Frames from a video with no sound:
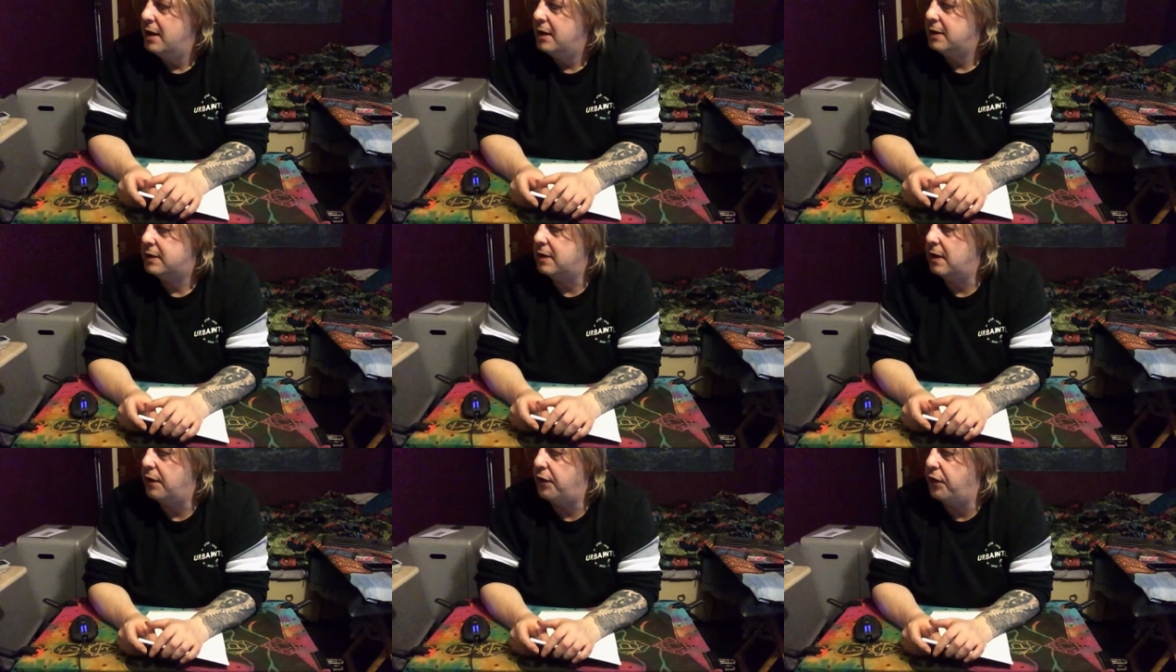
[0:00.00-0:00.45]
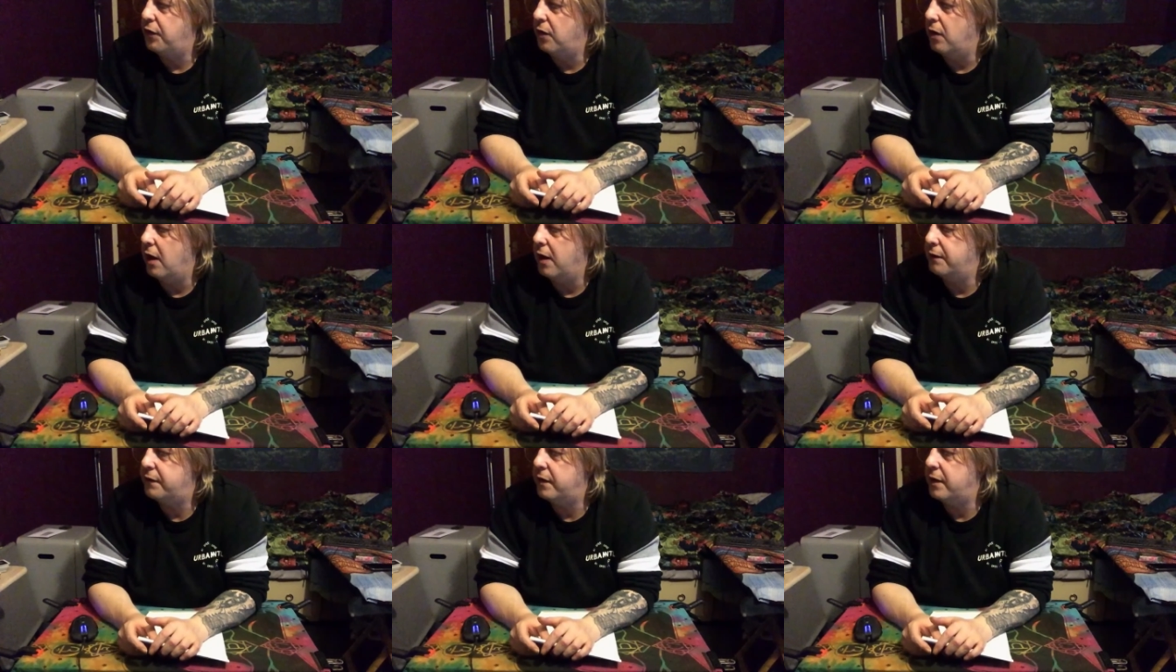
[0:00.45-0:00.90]
So I
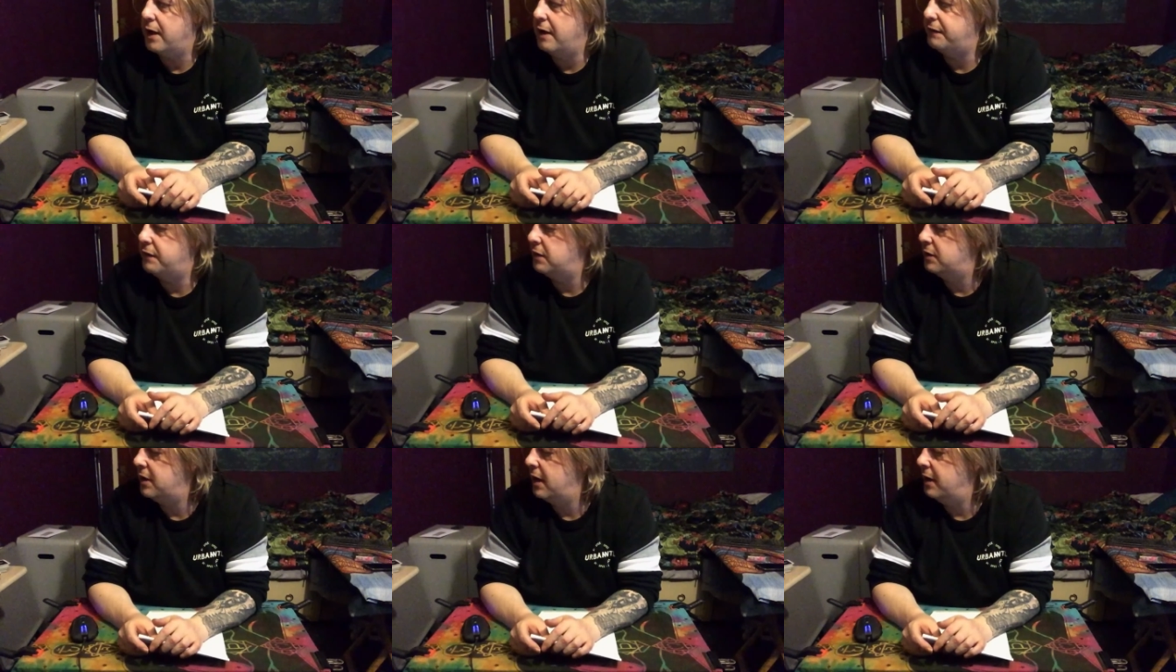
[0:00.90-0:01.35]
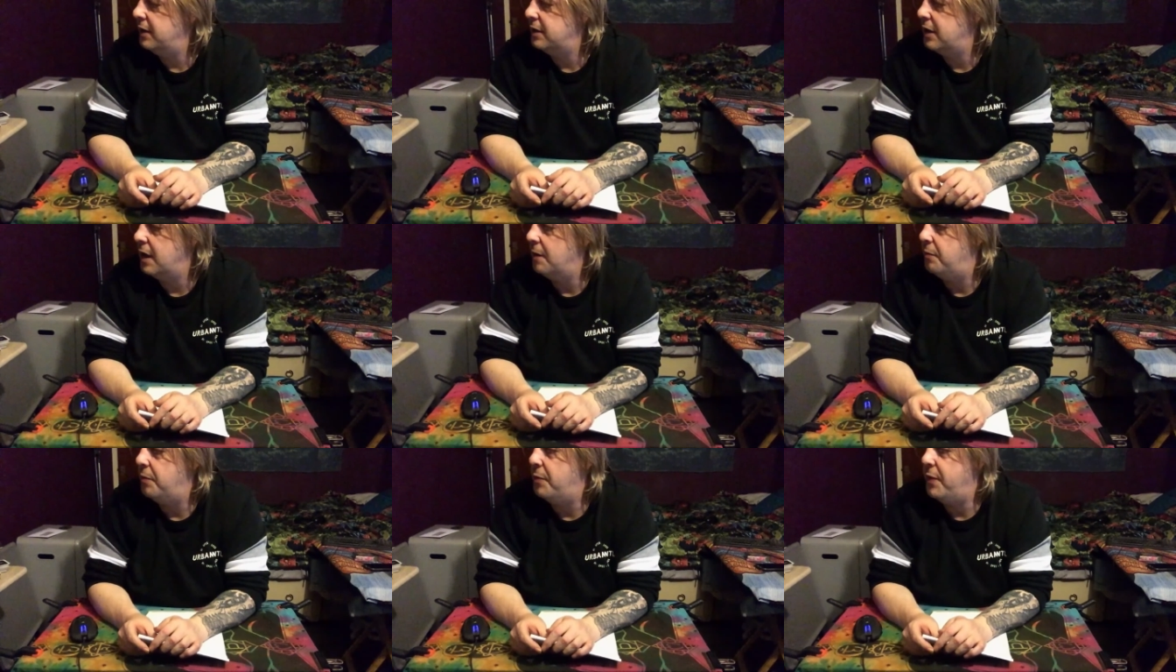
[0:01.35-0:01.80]
thought I'm going to have to change it
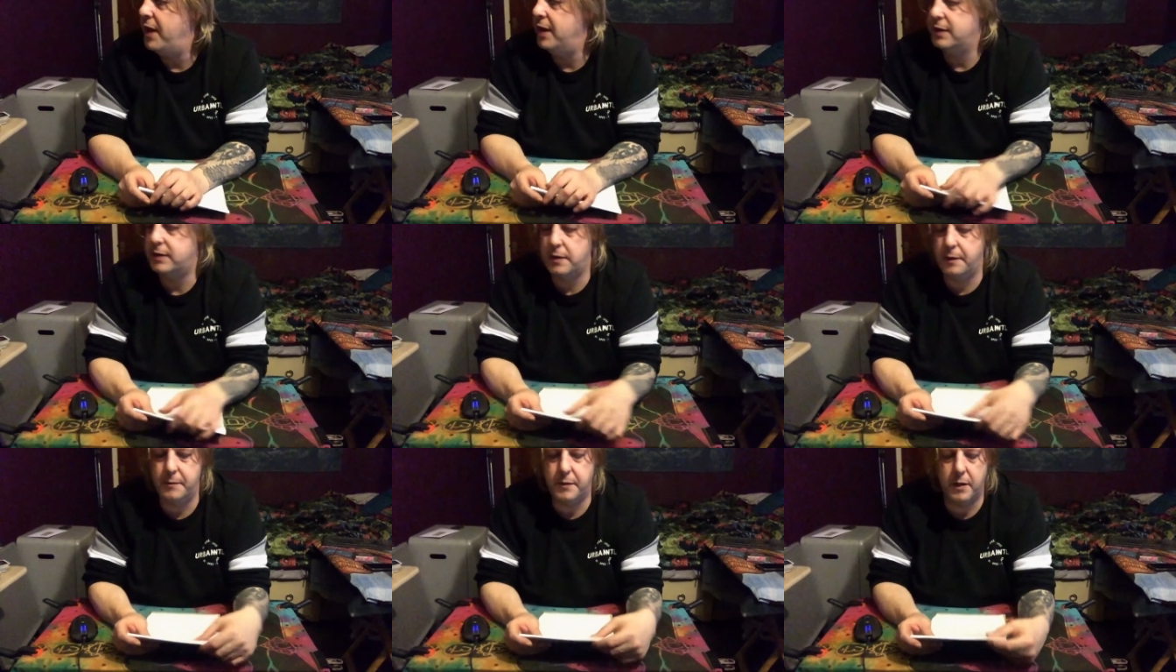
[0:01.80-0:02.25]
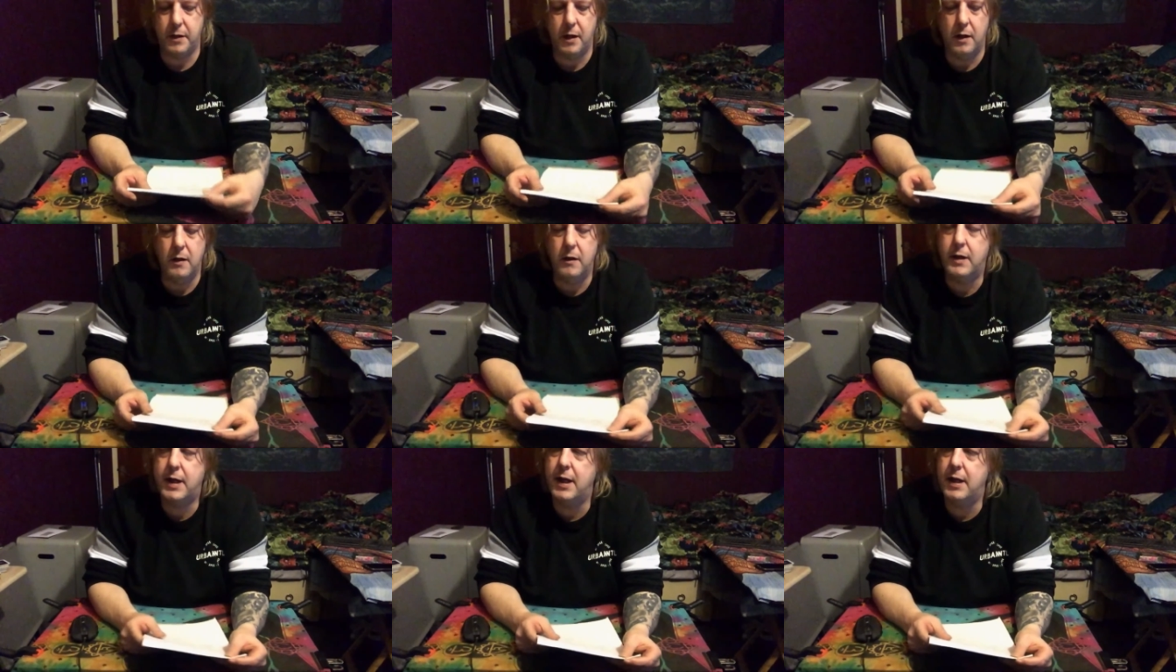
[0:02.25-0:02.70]
up a bit. So I'm going to
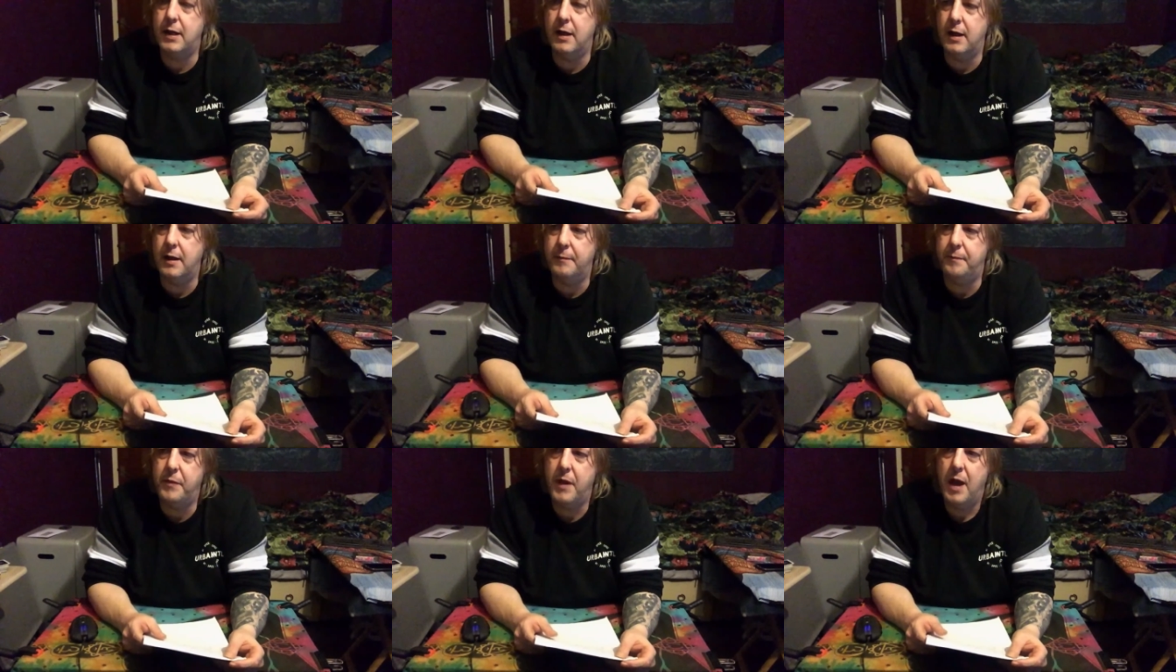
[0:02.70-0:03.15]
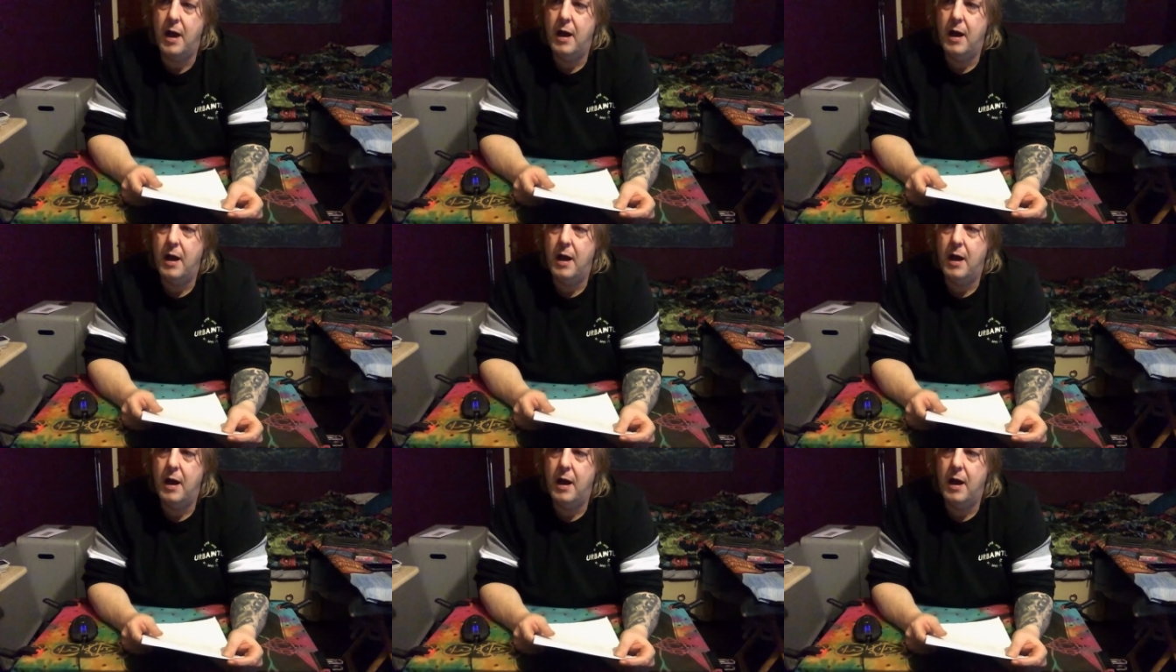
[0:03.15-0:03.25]
look into...